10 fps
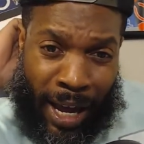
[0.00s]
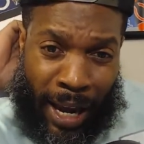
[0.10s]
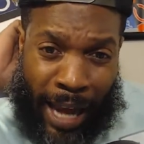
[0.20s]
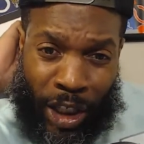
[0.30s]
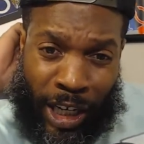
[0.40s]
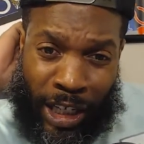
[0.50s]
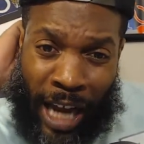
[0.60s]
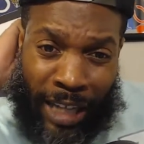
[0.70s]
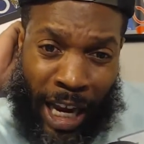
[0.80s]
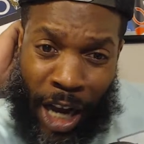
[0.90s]
Like
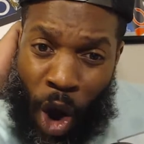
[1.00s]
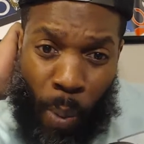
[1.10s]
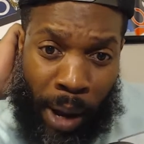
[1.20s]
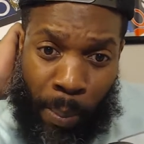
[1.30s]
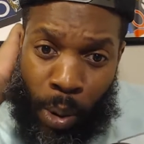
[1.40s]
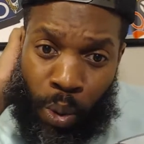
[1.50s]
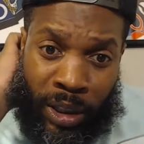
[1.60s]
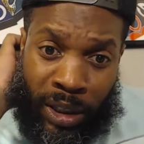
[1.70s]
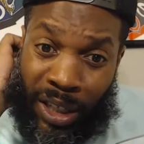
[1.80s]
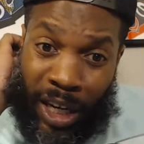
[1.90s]
Dante Culpepper
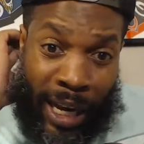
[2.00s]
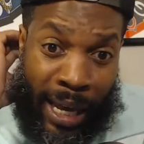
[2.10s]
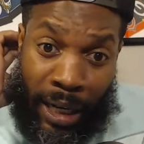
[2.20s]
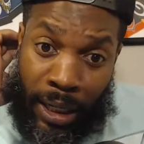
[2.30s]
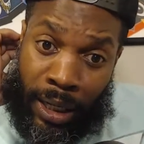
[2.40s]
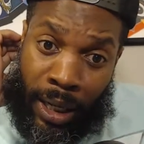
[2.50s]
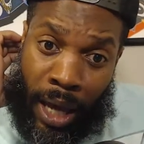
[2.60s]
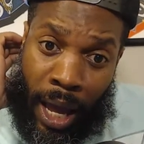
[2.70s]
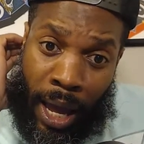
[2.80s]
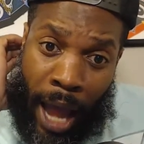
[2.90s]
was a killer,
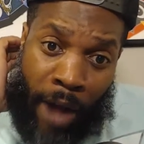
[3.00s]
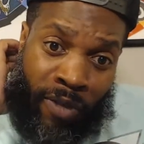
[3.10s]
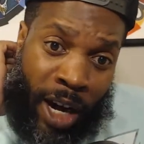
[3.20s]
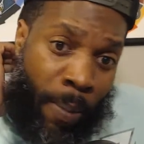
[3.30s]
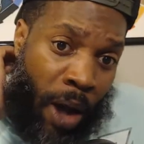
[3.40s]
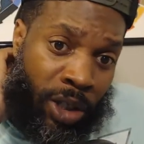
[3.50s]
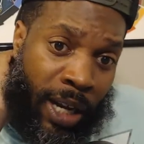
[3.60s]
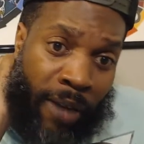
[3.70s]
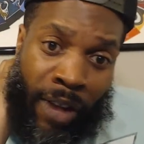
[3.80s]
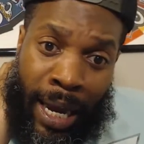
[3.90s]
and Randy Moss
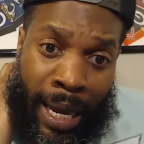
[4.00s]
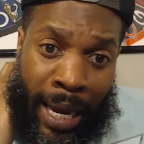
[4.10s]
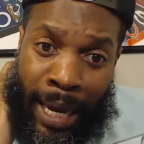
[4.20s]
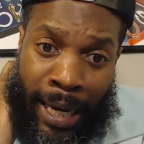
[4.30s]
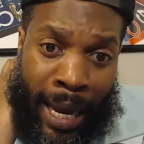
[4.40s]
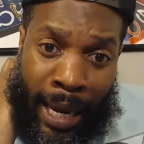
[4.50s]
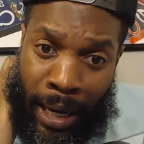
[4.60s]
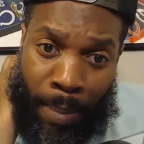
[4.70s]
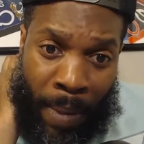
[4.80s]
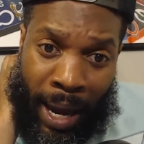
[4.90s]
left. He
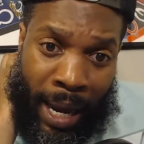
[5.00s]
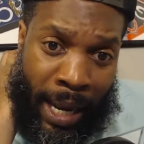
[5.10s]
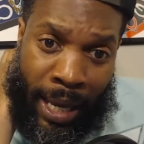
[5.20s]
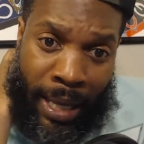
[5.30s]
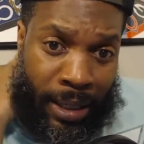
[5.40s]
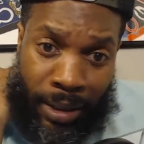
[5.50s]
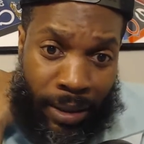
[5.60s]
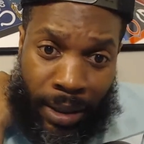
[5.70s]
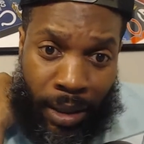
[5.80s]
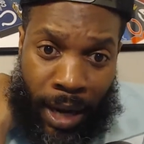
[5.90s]
didn't
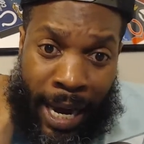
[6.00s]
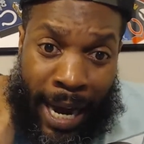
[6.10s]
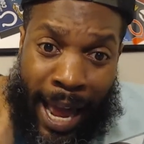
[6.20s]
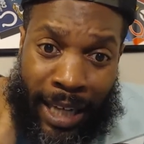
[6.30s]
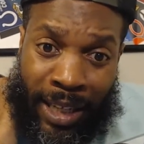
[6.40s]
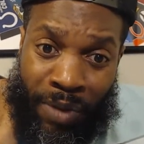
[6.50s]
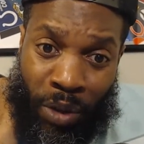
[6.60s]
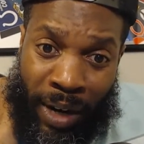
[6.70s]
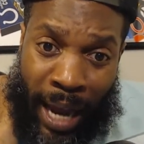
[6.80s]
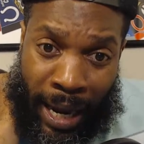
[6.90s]
last even
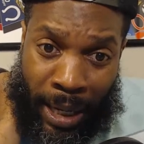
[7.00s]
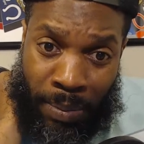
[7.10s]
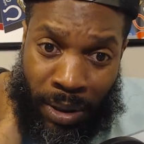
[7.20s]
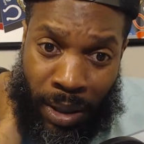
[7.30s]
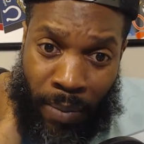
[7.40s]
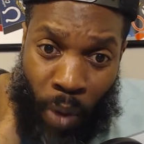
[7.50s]
three games.